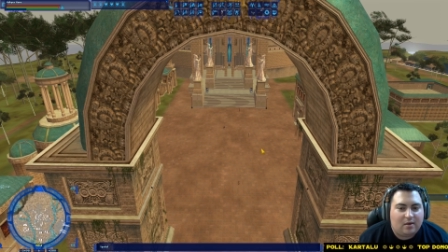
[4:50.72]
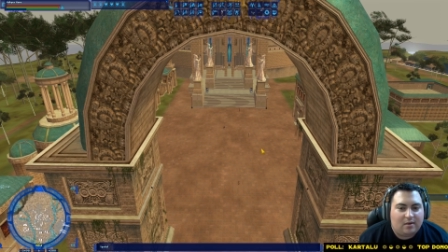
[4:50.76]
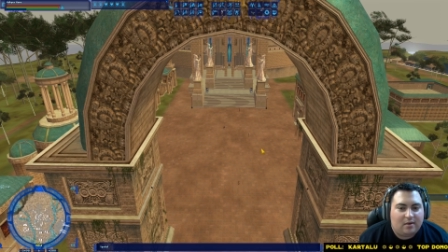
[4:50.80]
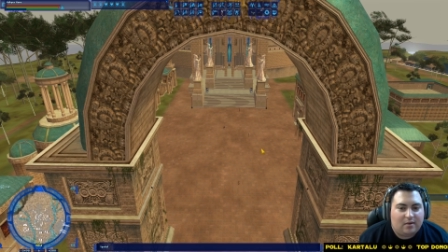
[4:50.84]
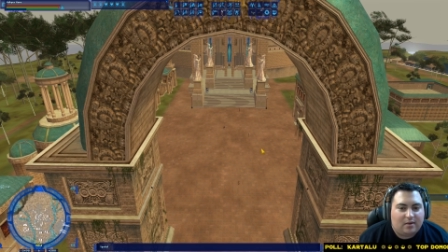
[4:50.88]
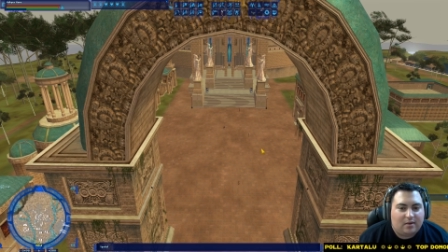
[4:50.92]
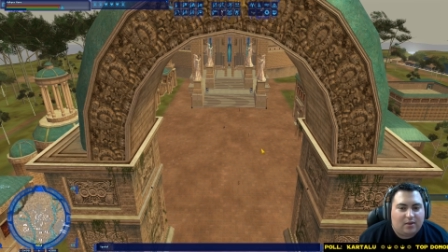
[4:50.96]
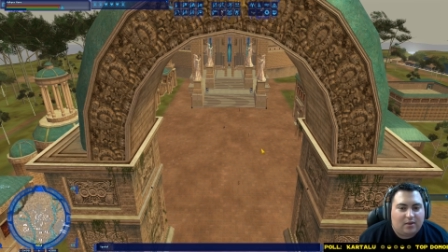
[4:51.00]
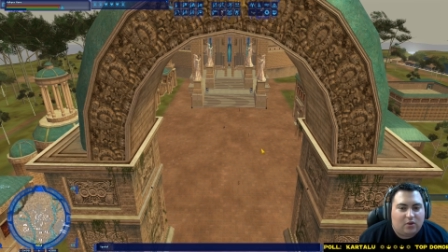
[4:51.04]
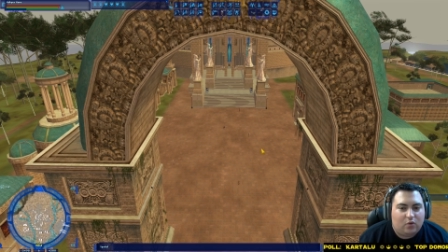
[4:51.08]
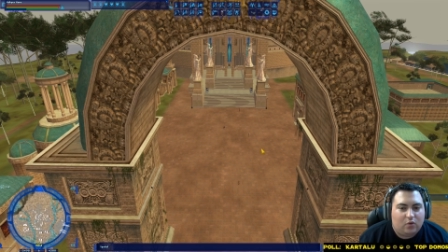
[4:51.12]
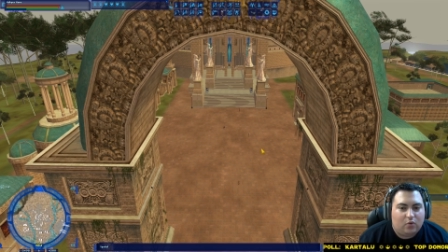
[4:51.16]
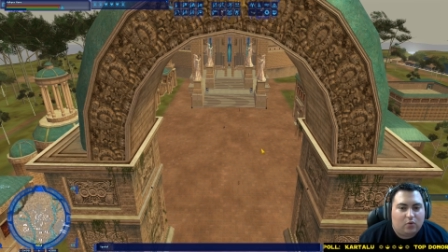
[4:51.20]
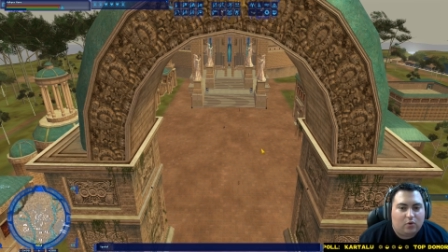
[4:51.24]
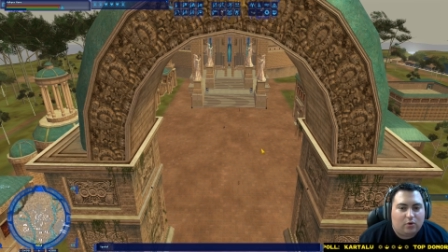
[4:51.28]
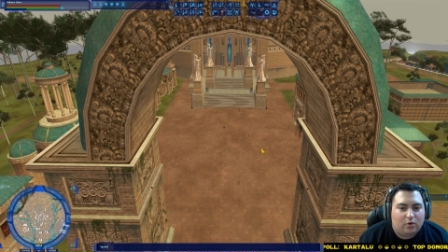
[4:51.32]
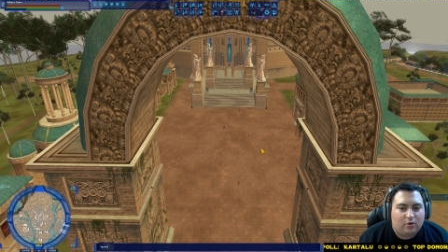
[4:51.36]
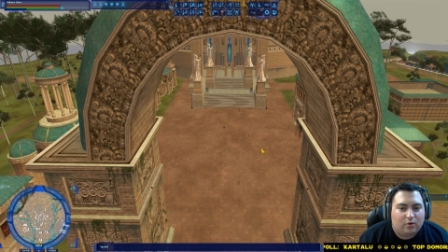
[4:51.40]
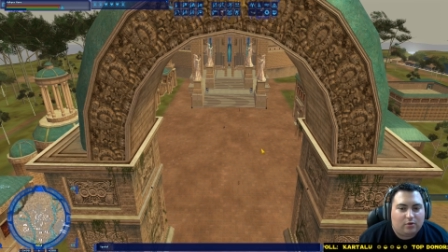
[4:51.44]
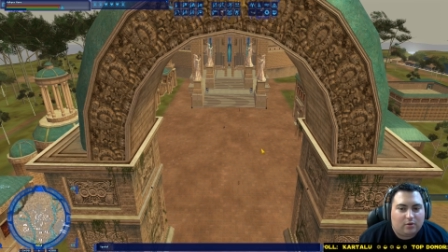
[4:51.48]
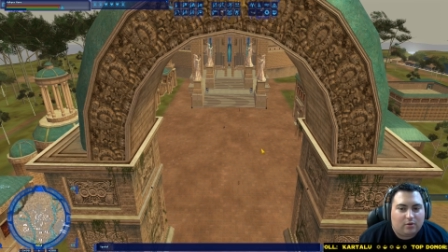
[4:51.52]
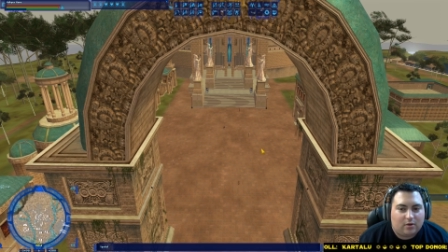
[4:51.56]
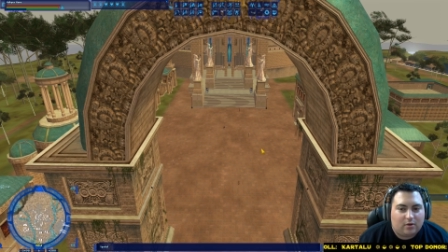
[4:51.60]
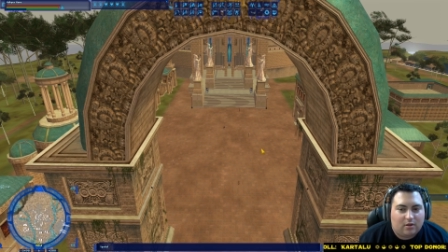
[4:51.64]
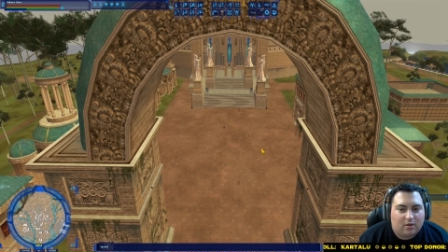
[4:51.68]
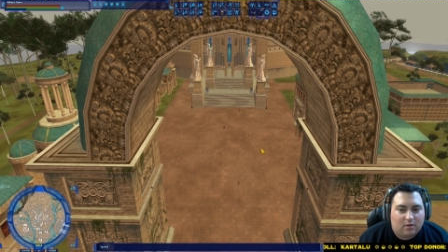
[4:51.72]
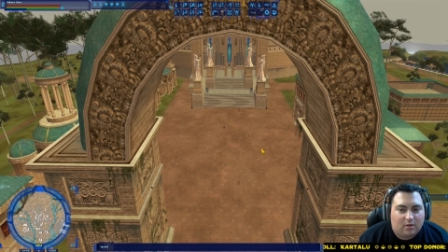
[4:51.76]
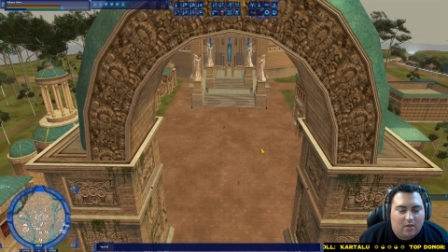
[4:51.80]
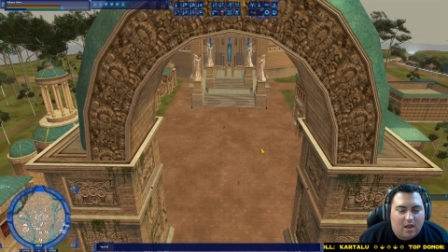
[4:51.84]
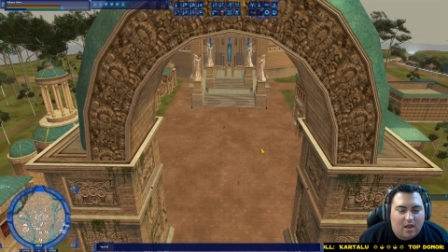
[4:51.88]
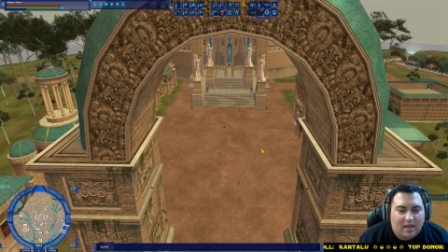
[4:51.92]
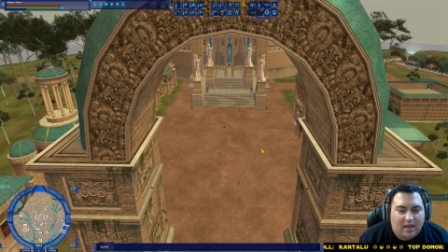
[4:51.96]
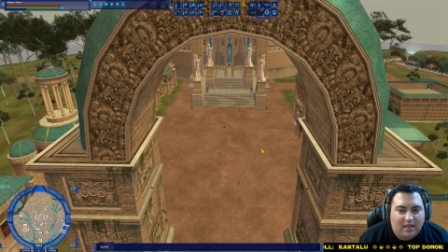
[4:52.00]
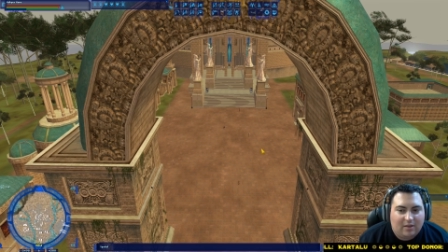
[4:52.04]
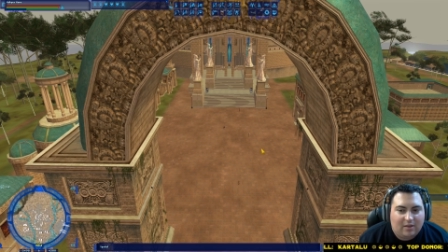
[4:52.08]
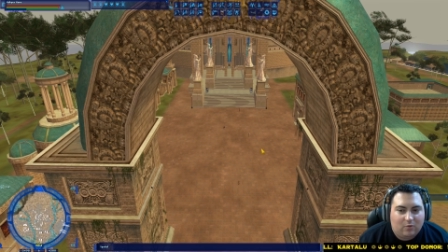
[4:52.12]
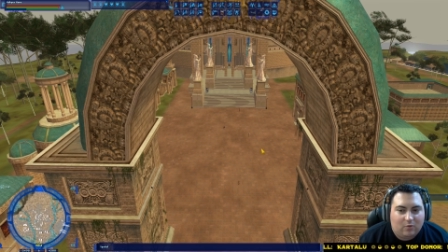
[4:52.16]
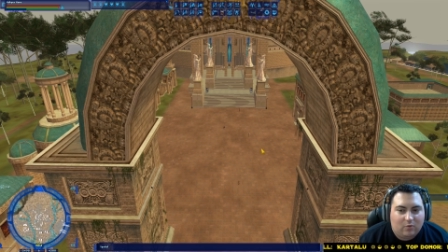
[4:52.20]
your
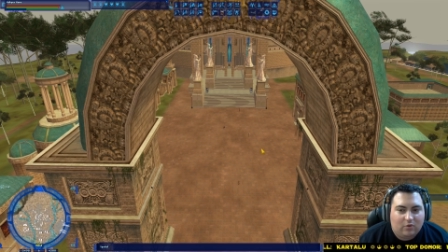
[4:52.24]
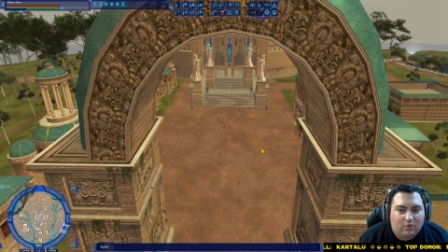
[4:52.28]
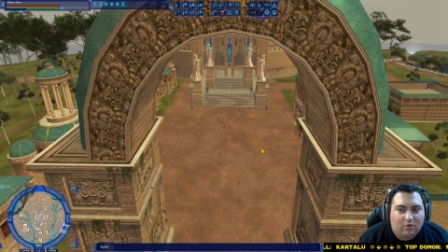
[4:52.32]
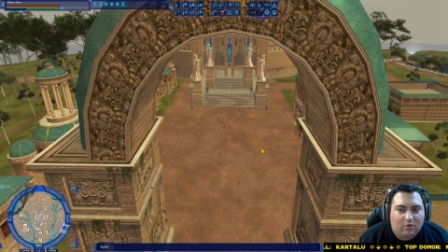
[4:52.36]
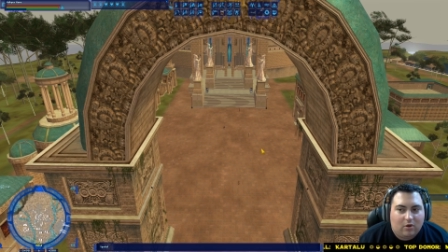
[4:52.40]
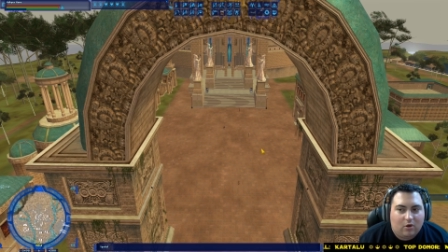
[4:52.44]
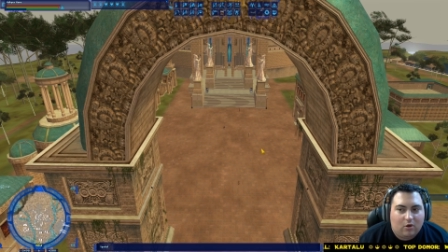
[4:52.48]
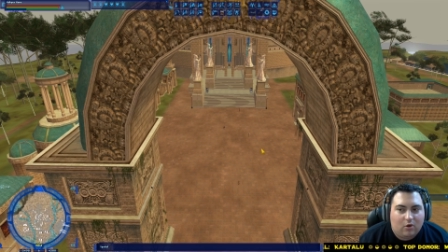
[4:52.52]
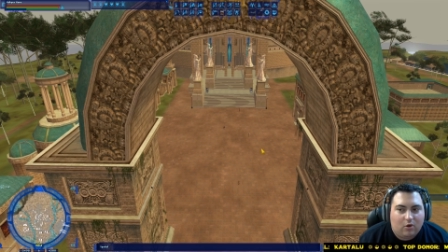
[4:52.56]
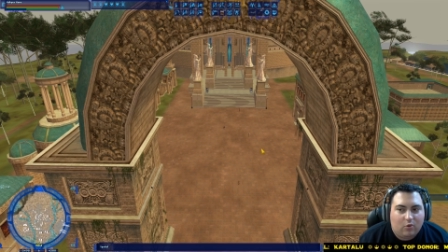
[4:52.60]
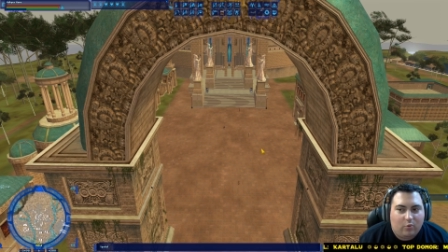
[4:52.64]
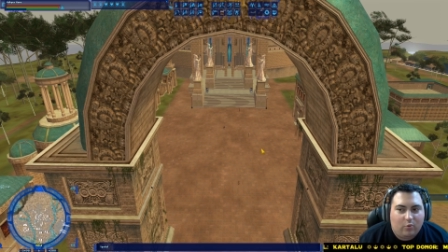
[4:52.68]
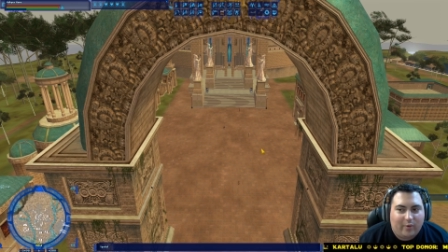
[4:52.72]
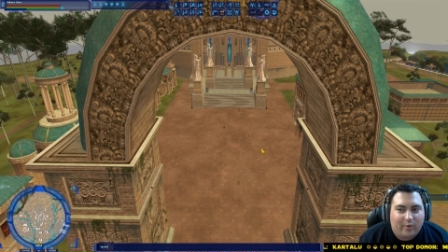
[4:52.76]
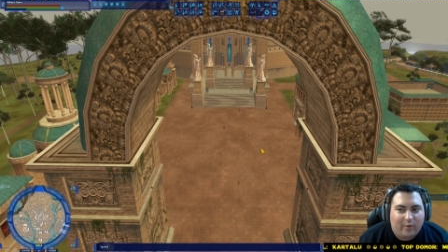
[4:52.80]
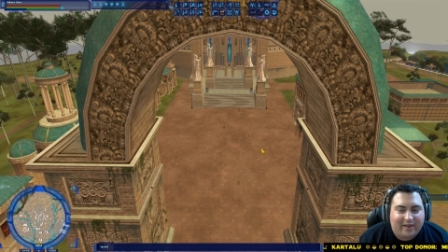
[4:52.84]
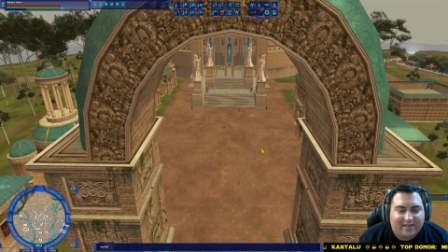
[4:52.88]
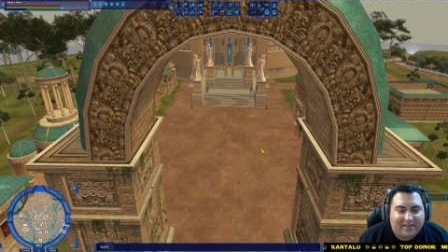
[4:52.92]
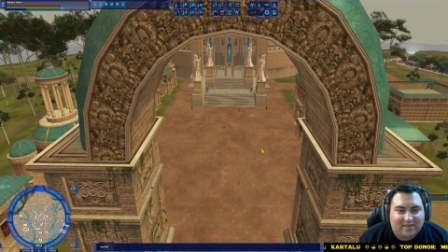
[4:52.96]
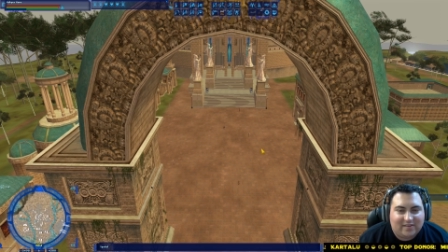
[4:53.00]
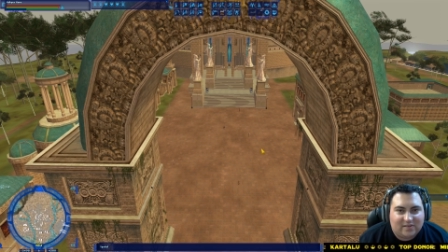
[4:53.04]
client will always